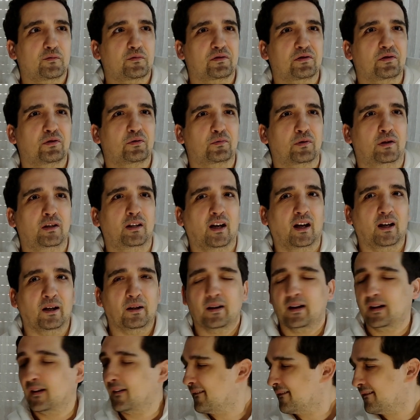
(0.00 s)
So yeah,
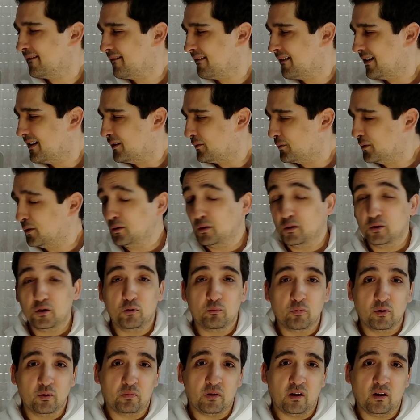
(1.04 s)
real
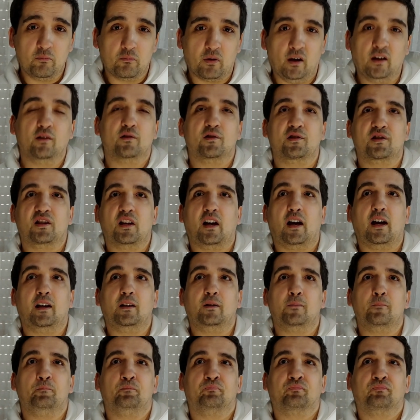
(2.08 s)
human being by your side,